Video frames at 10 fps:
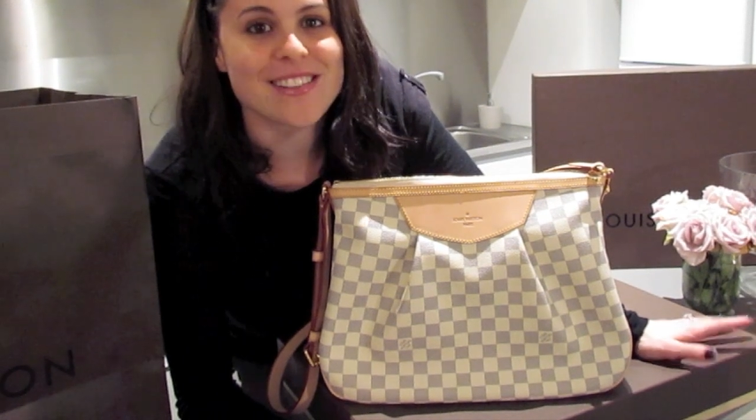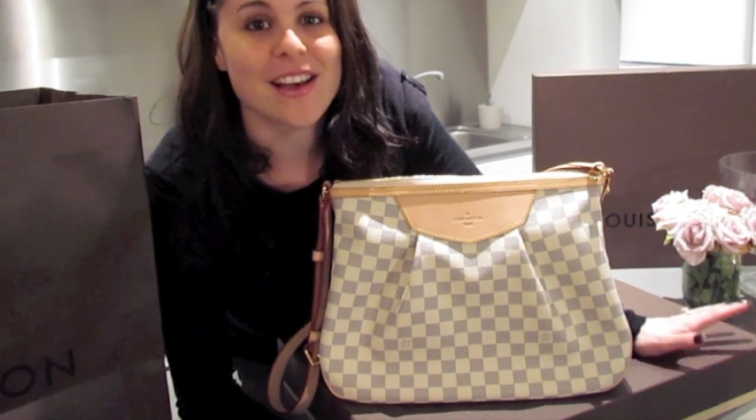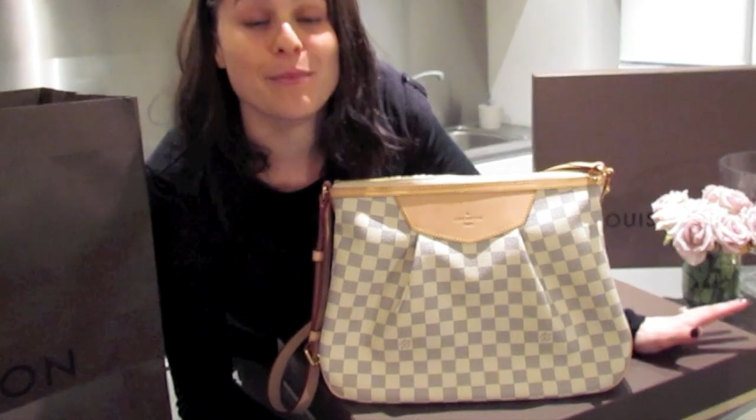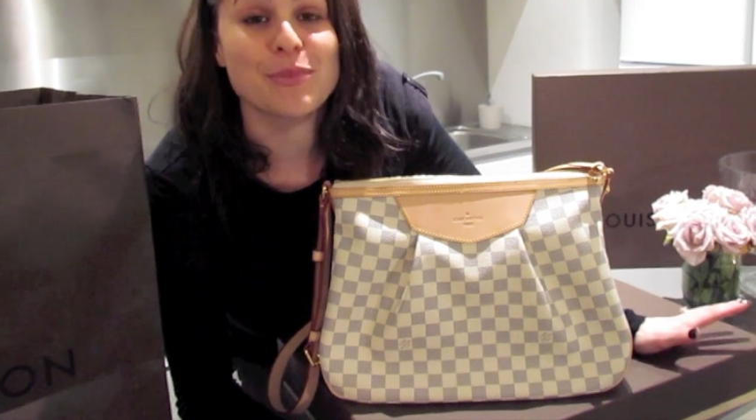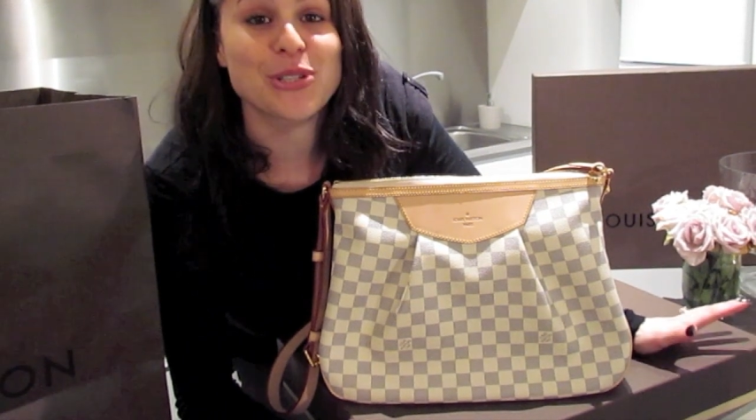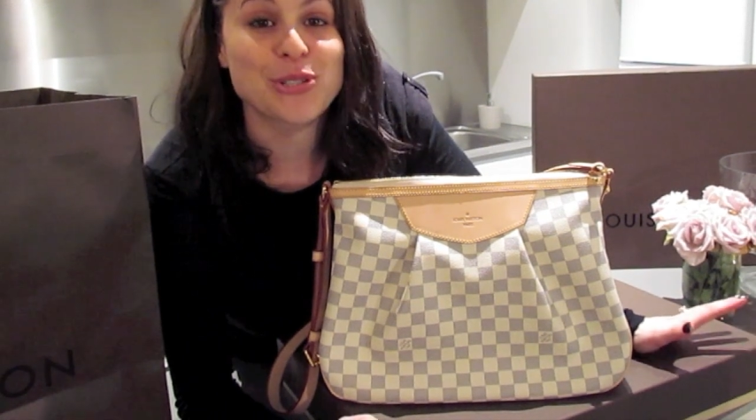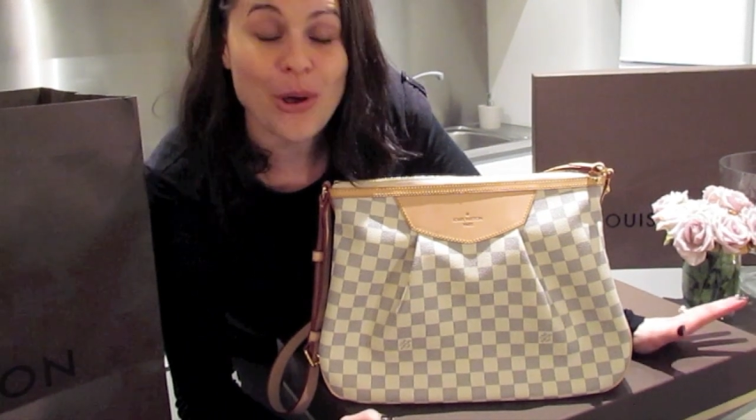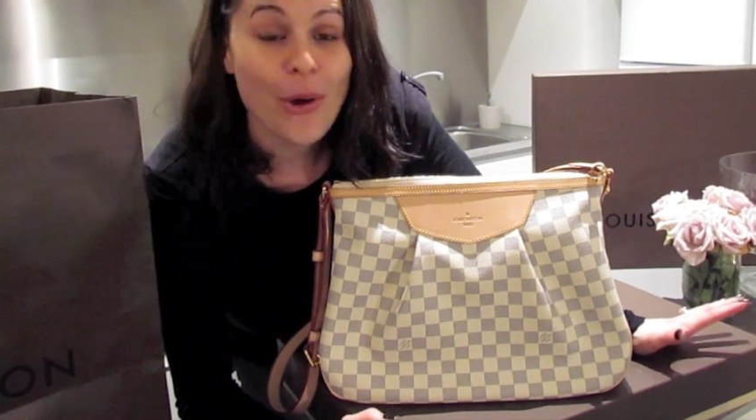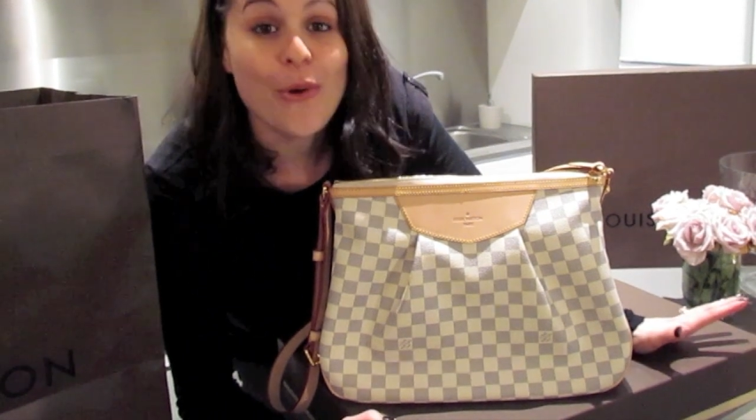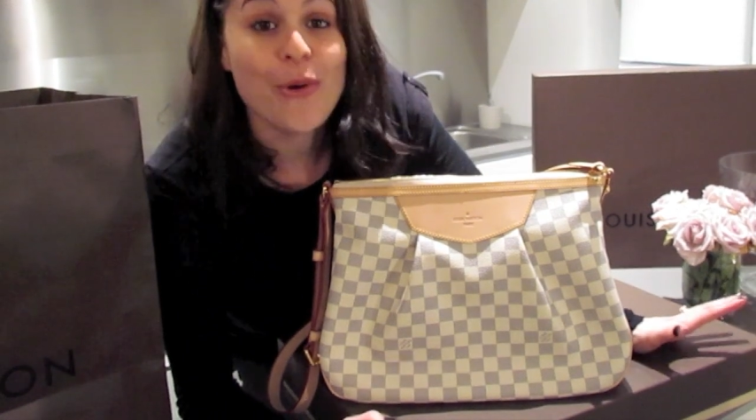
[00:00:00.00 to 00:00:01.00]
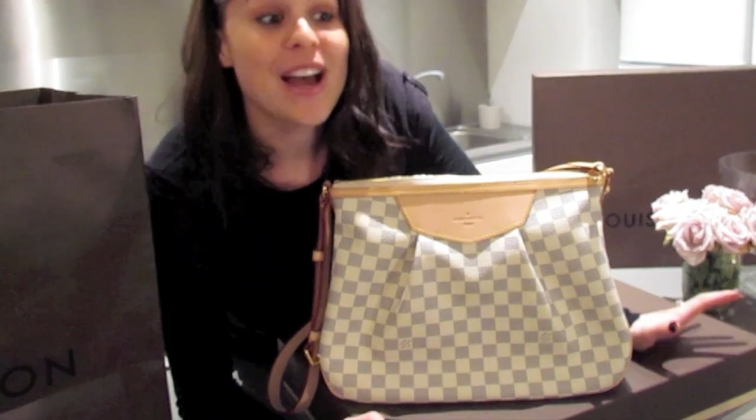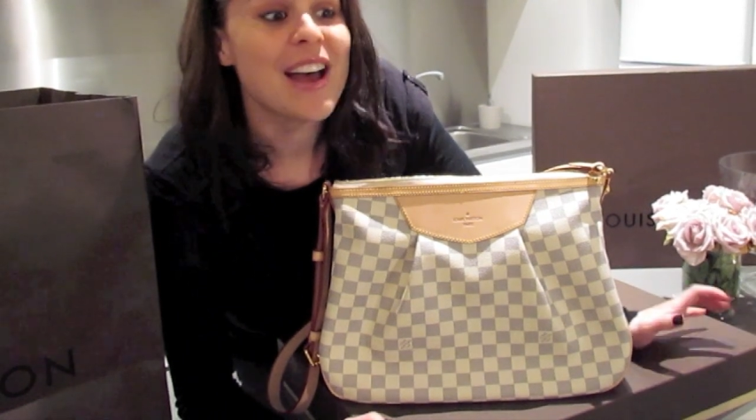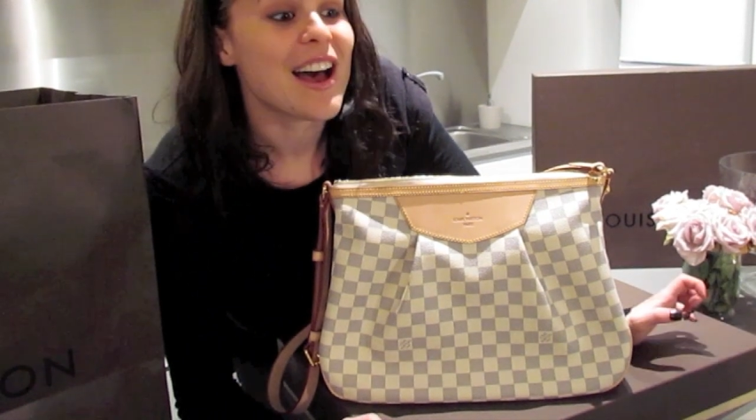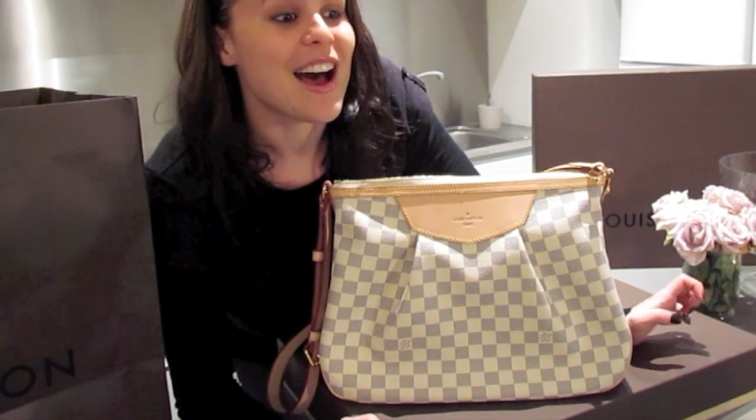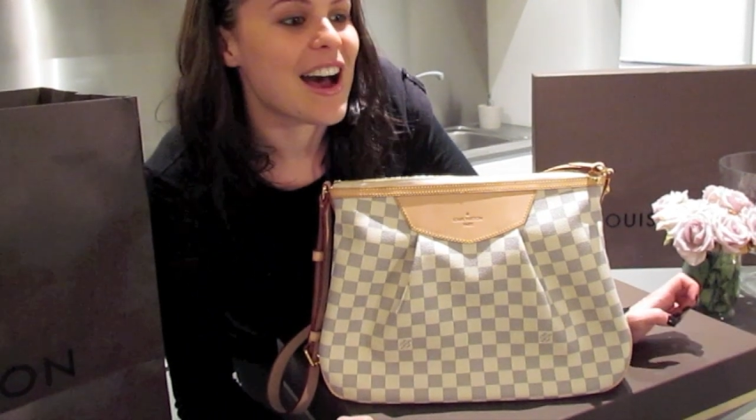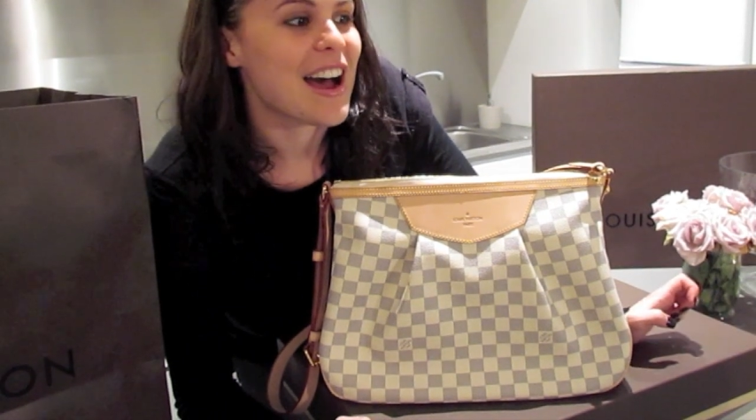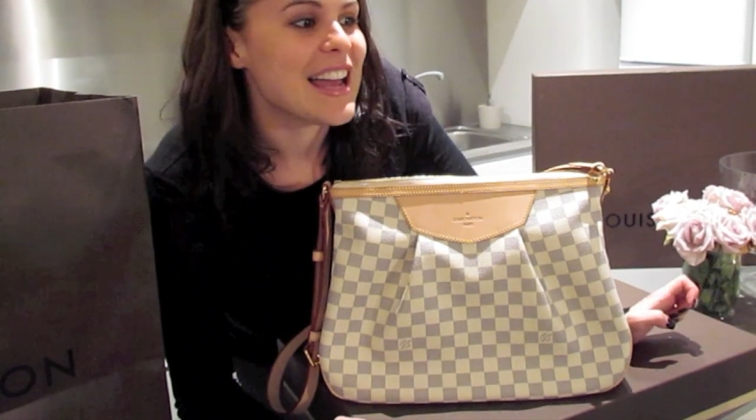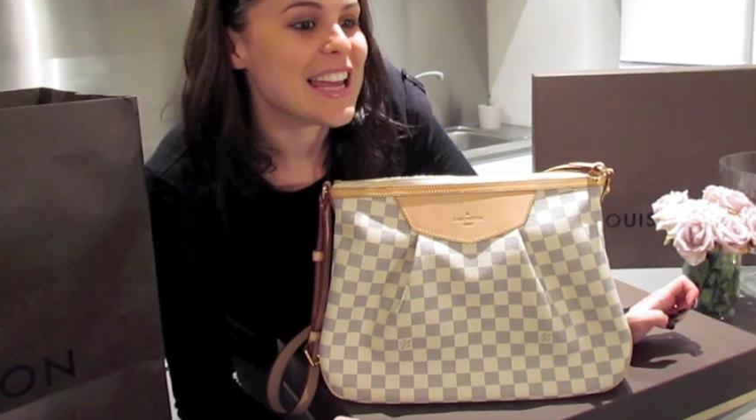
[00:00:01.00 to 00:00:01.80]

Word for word: I'm so uh,